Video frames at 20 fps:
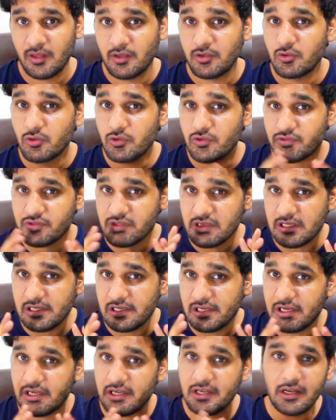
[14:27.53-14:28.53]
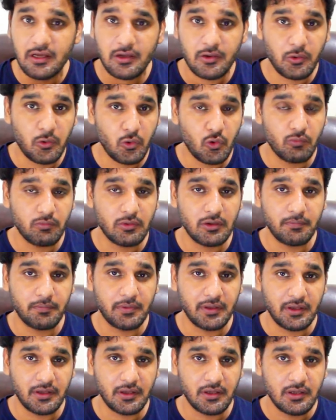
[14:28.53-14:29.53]
You still need a human
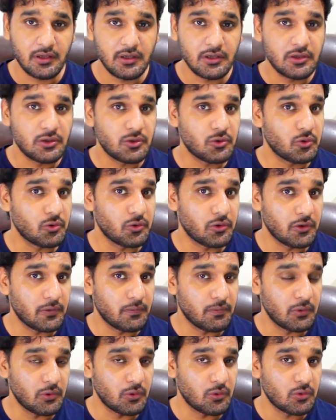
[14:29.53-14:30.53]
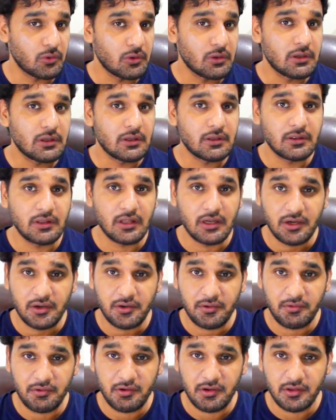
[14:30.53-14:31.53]
being to review the
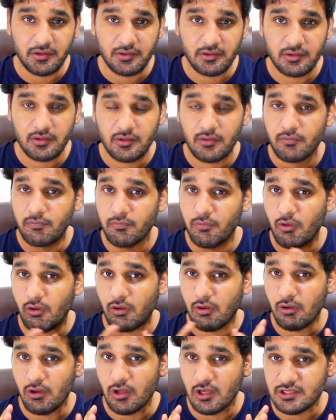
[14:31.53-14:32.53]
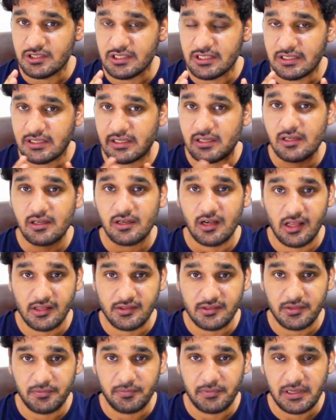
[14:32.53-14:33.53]
entries for logic,
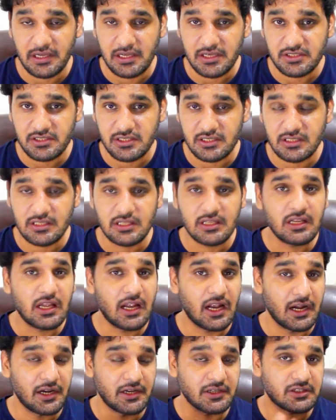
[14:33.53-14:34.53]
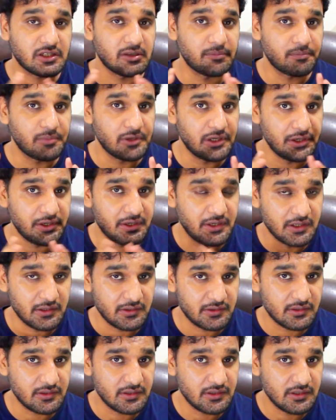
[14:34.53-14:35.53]
classification, and
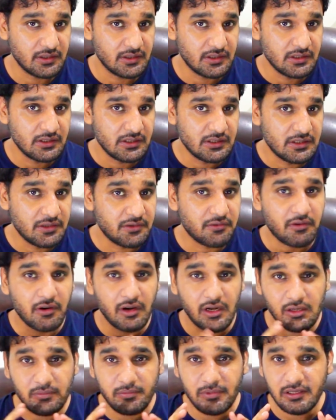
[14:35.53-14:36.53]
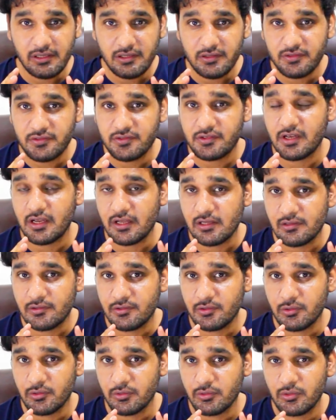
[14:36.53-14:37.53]
completeness. Trial balance tells
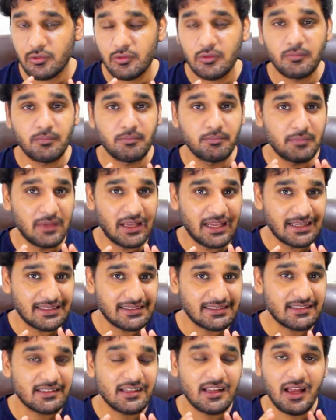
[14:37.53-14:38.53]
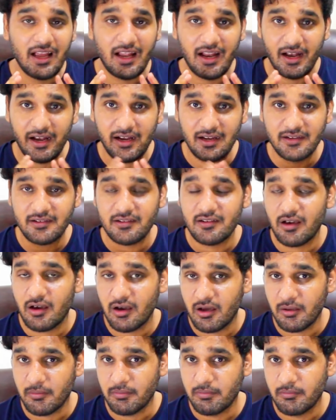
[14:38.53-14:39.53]
you maths add
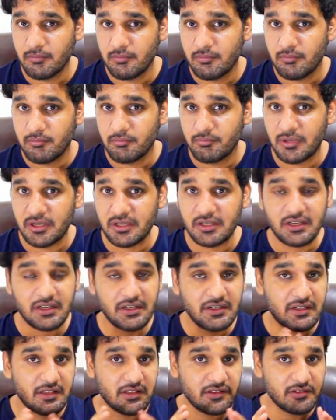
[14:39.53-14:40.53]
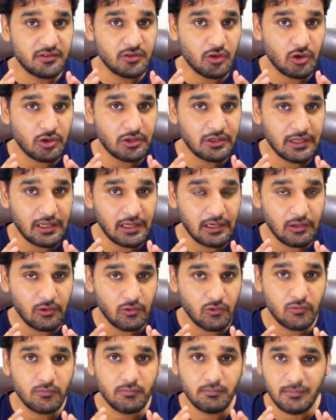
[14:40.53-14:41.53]
up, but it does not tell
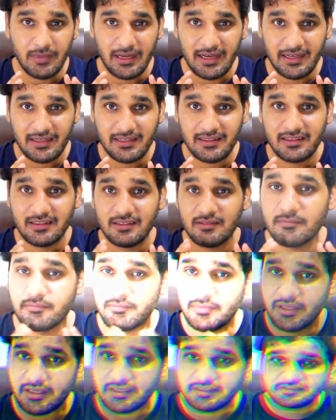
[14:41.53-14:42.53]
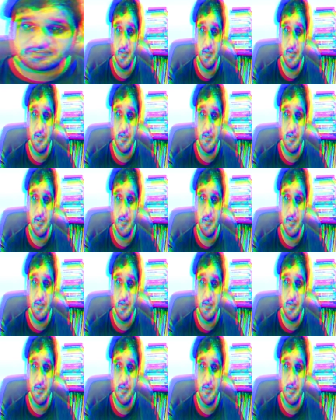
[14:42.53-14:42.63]
you math makes